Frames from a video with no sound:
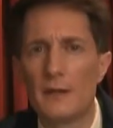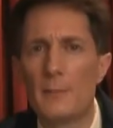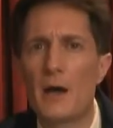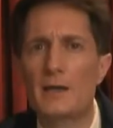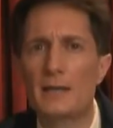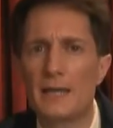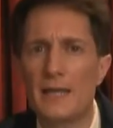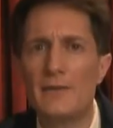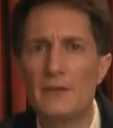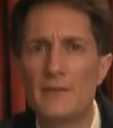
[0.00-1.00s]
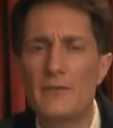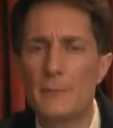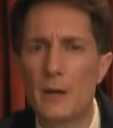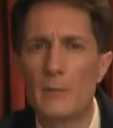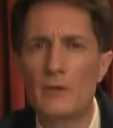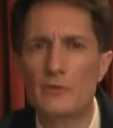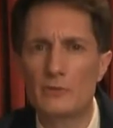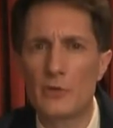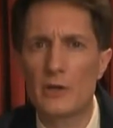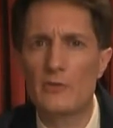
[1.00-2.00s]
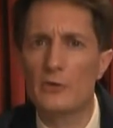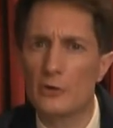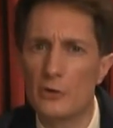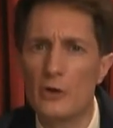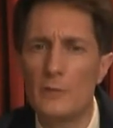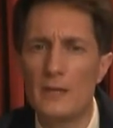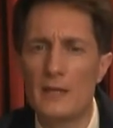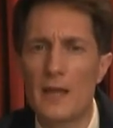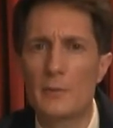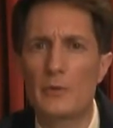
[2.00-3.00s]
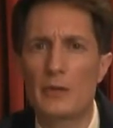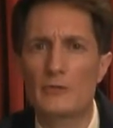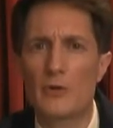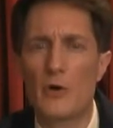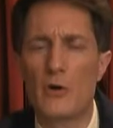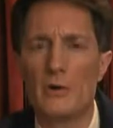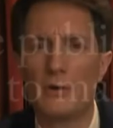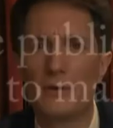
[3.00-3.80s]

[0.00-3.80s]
But even if the public's choice could be labeled as wrong,